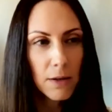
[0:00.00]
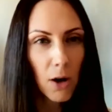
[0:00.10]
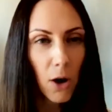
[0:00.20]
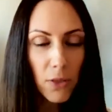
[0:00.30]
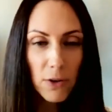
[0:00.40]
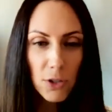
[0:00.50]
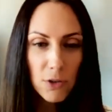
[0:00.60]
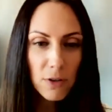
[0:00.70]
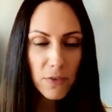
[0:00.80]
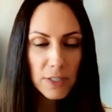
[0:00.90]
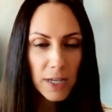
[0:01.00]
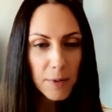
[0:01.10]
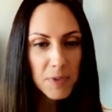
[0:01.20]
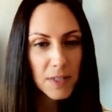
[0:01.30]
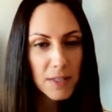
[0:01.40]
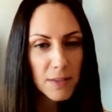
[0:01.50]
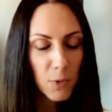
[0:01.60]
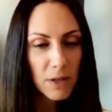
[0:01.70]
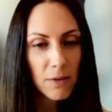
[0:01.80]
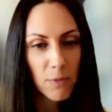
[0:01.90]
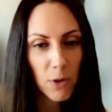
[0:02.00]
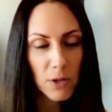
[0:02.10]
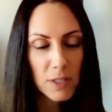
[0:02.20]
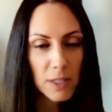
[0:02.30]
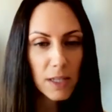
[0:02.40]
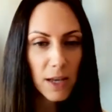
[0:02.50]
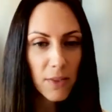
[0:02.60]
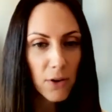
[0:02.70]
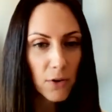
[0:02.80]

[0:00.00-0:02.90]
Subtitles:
are there two different types and is one worse than the other?